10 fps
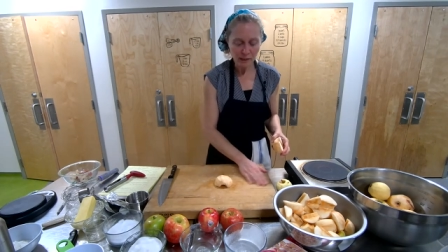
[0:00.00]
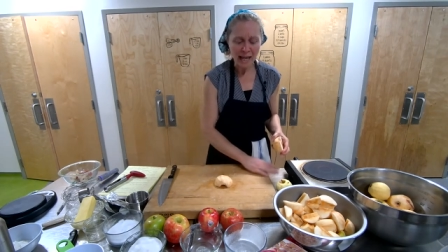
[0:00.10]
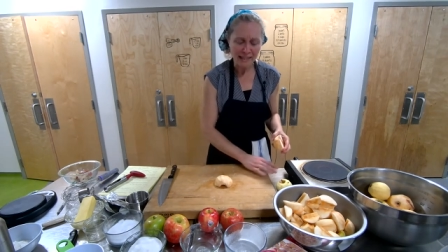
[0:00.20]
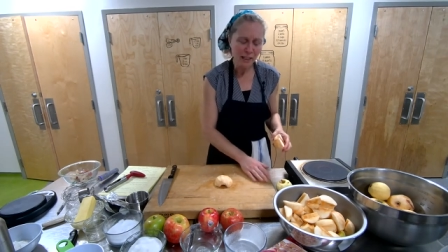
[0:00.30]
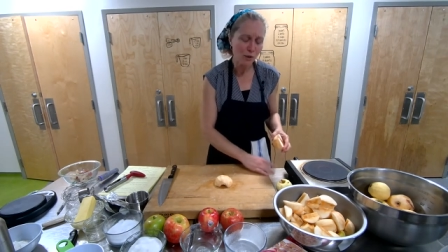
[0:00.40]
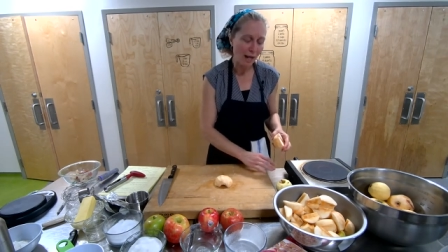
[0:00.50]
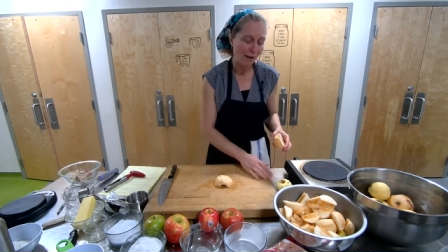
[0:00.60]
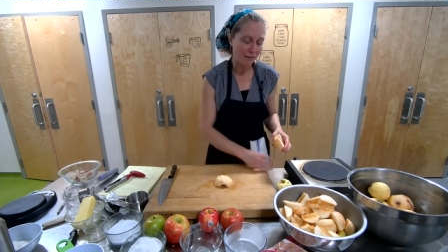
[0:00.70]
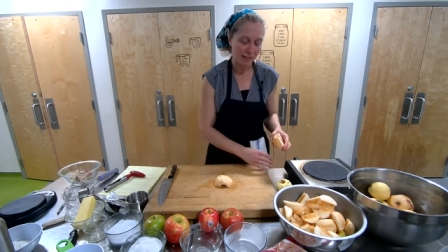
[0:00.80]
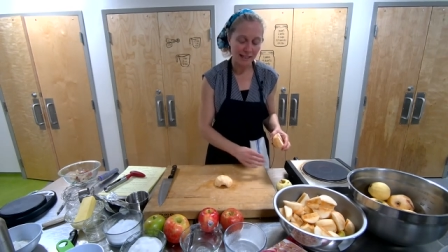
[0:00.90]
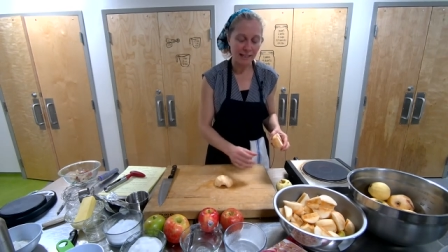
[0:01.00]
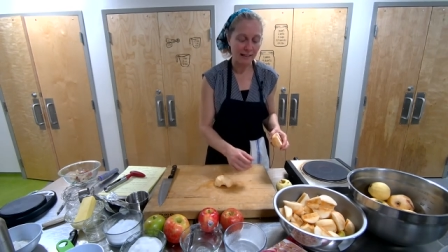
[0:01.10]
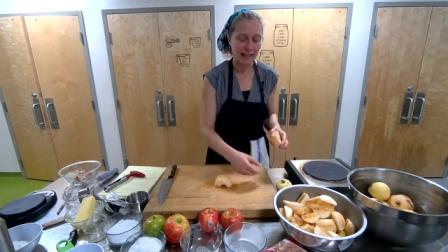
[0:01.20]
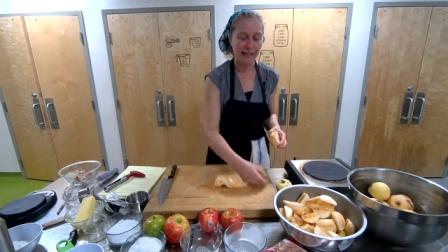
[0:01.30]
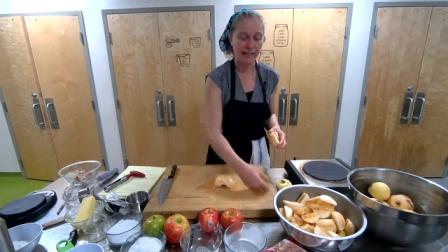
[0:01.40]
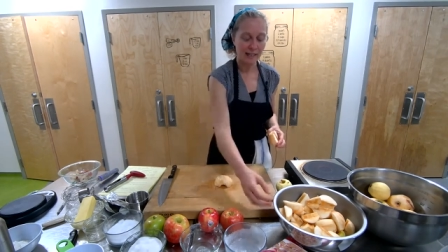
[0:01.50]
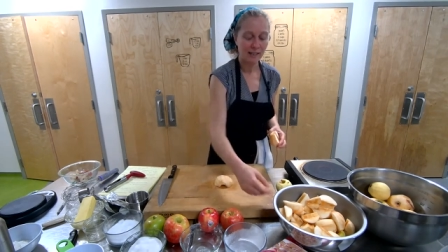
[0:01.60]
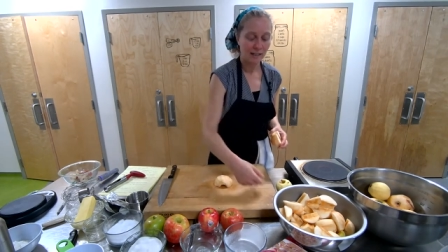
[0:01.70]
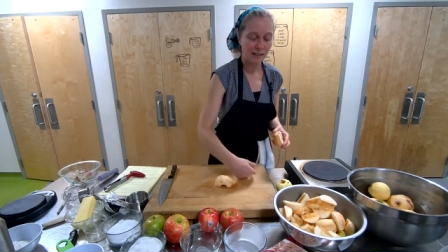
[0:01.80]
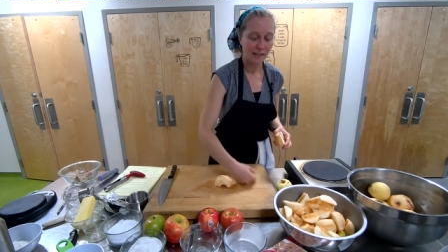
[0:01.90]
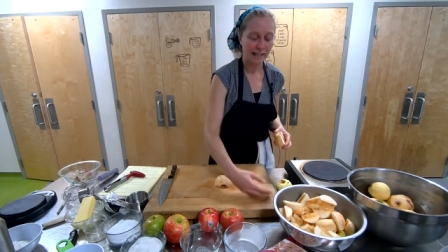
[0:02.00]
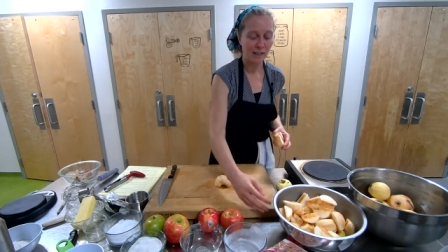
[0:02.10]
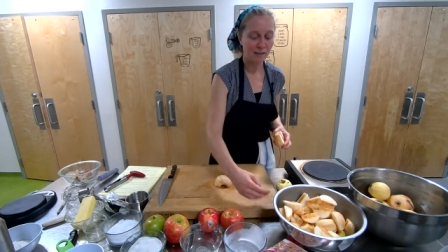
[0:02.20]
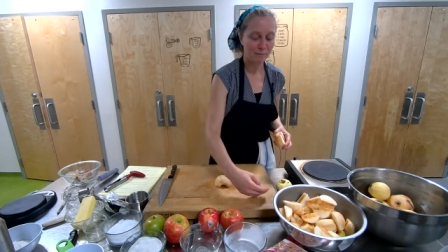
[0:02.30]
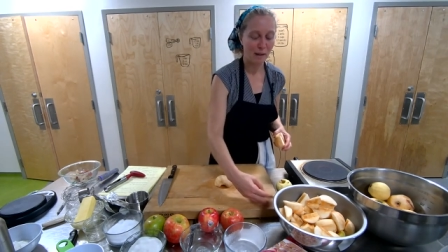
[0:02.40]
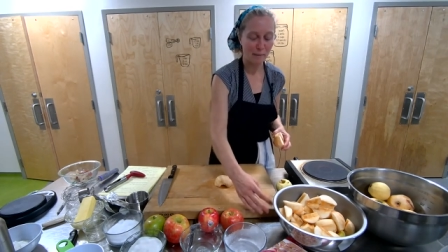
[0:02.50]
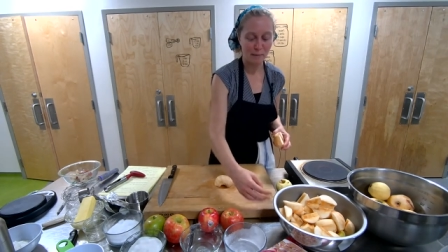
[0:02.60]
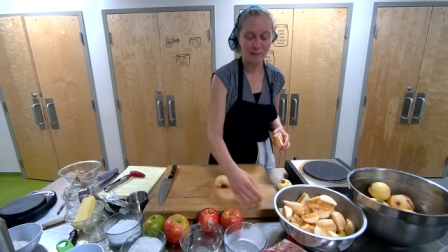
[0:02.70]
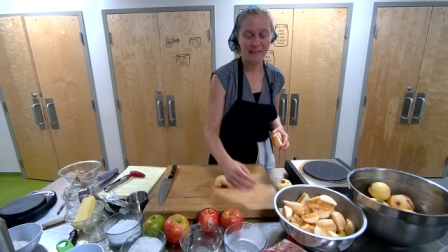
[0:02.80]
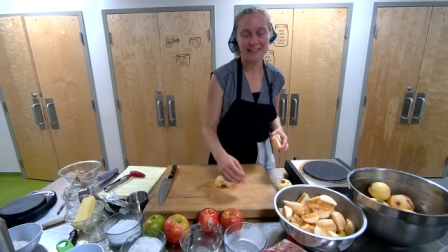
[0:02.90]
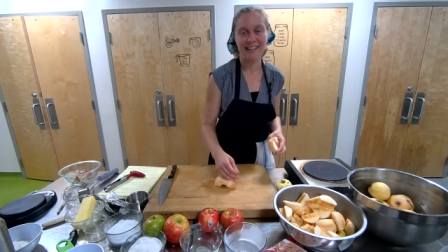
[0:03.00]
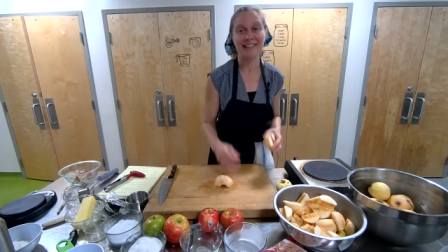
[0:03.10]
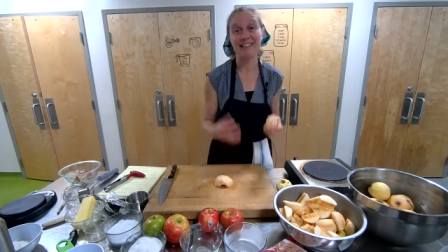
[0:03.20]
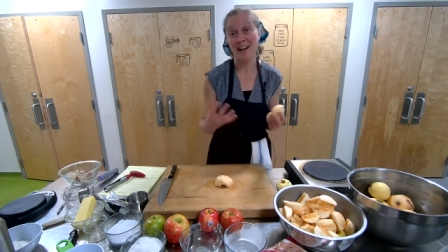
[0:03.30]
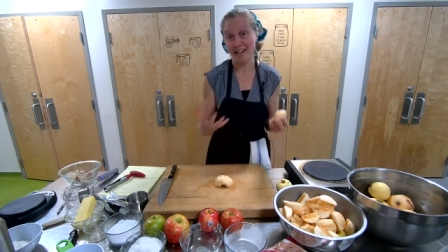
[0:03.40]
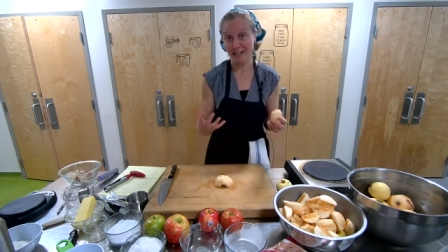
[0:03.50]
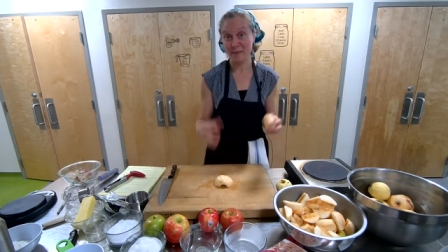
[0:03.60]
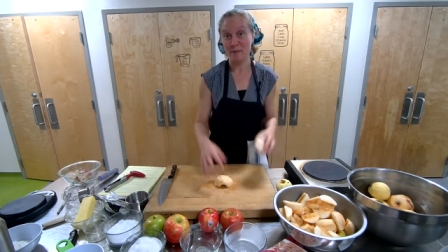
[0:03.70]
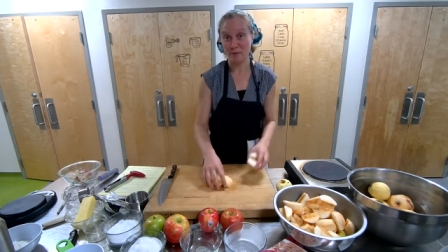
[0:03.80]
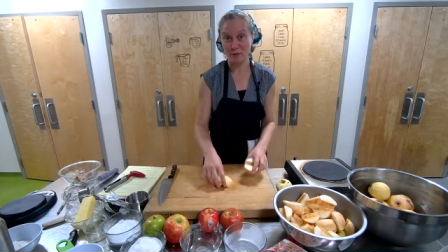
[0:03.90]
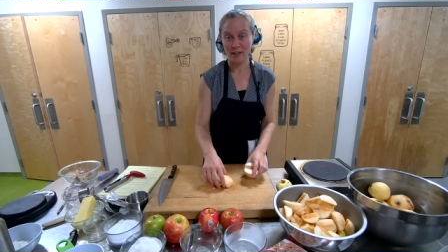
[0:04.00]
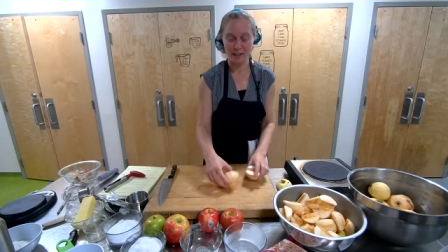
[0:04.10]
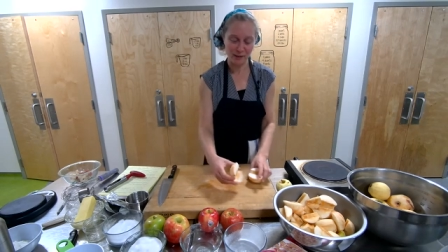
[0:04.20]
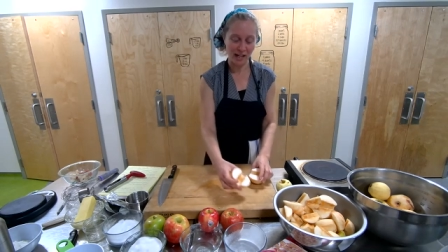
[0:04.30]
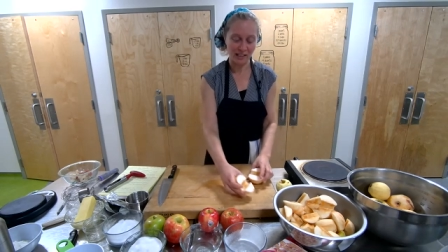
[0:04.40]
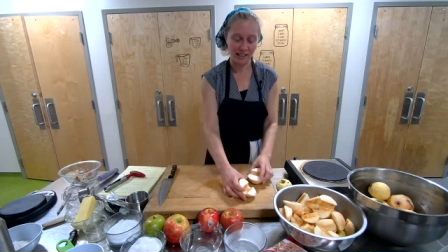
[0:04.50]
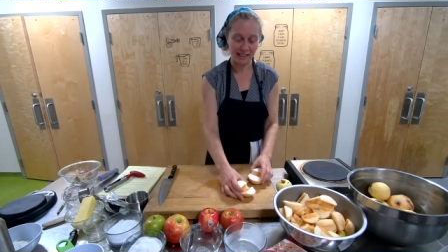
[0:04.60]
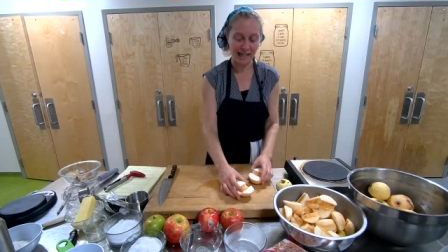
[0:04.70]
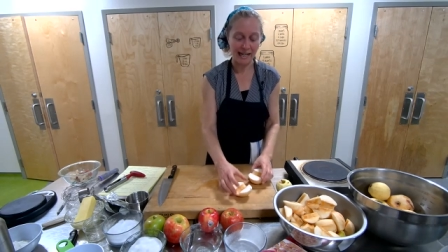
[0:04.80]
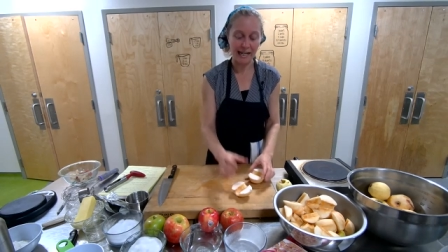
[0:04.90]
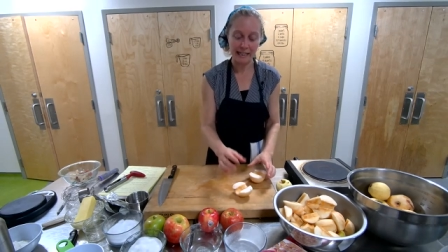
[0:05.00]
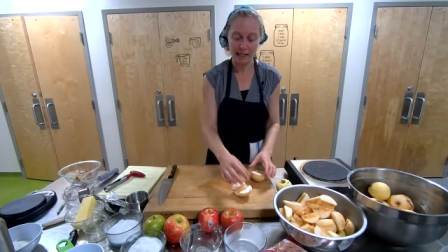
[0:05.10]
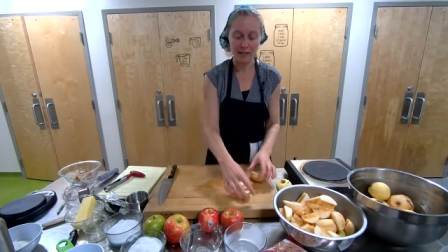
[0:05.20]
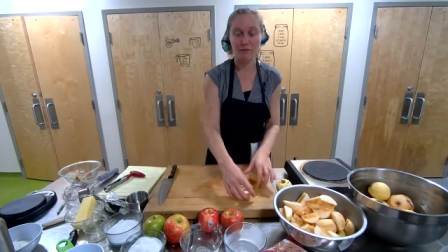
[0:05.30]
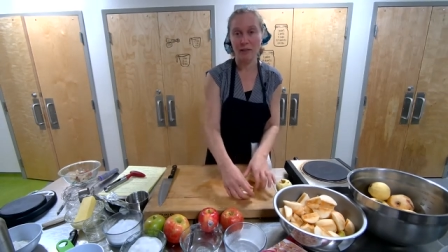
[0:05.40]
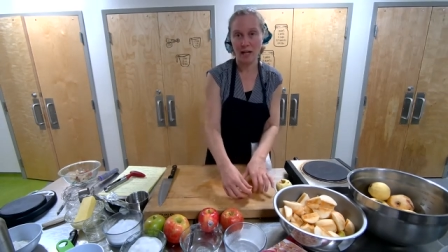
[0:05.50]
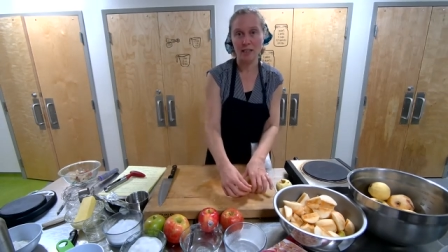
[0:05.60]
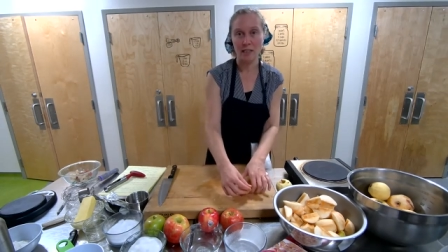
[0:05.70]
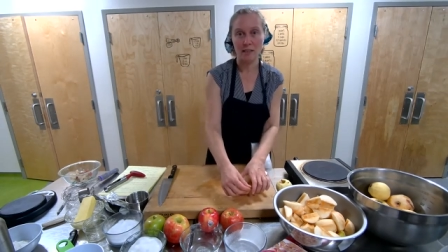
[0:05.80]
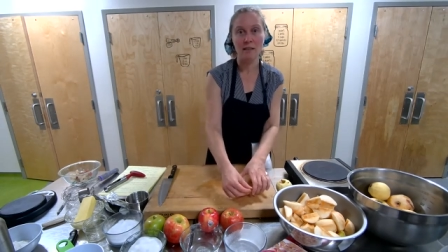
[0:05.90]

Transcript: I think you'd have to eat like probably a ton before you'd actually get any kind of reaction.